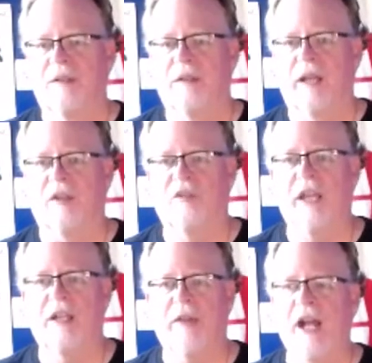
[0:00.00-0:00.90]
and
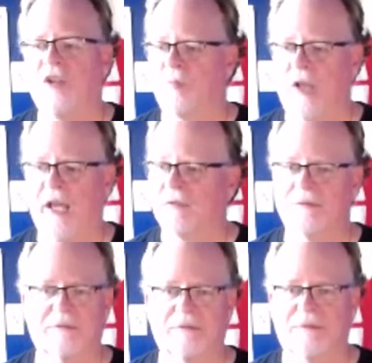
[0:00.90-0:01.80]
take advantage of playing,
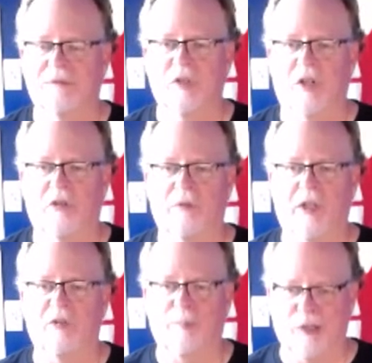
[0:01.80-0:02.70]
because
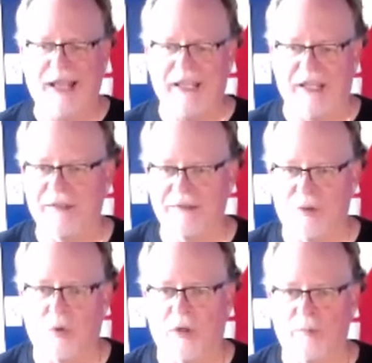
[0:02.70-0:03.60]
it's playing,
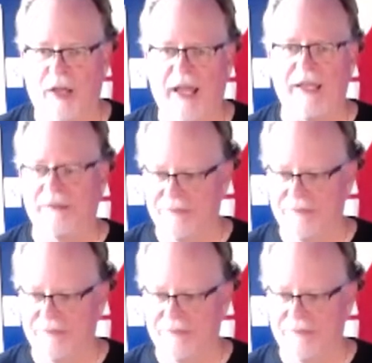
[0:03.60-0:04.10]
the word play,